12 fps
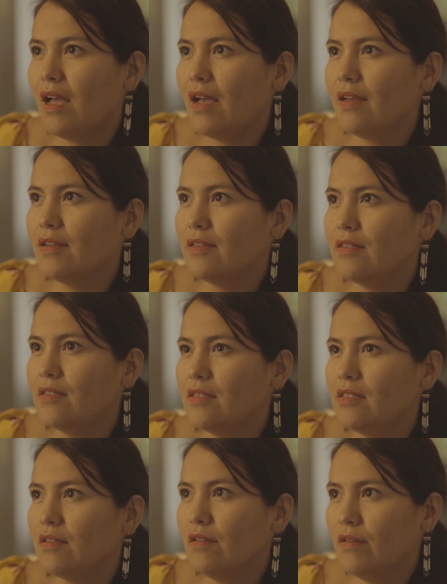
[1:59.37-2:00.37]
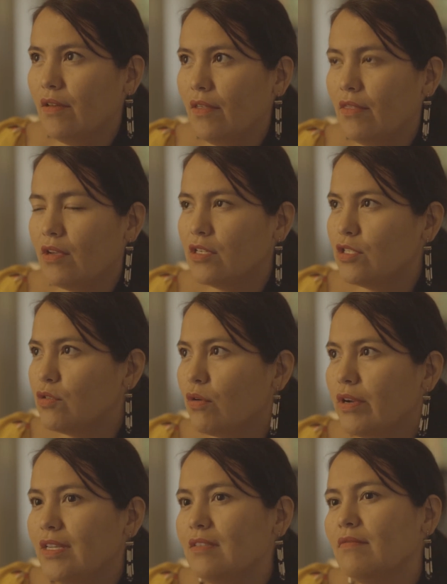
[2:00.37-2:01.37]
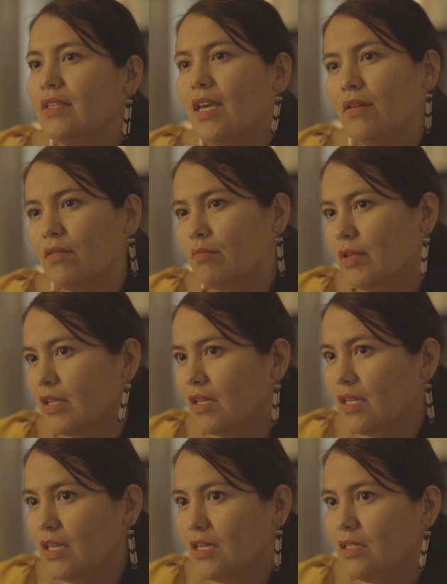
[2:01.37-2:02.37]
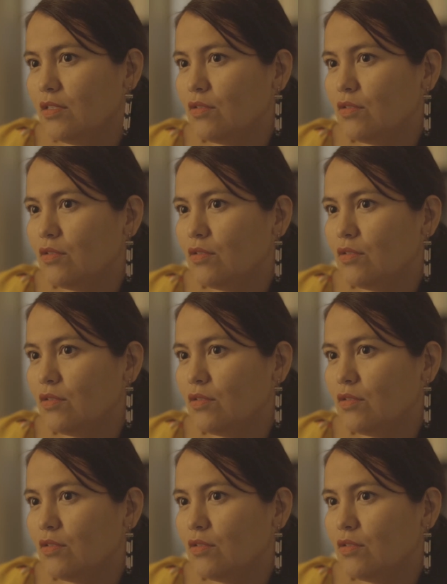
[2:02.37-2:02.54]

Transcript: and there's stories of accountability,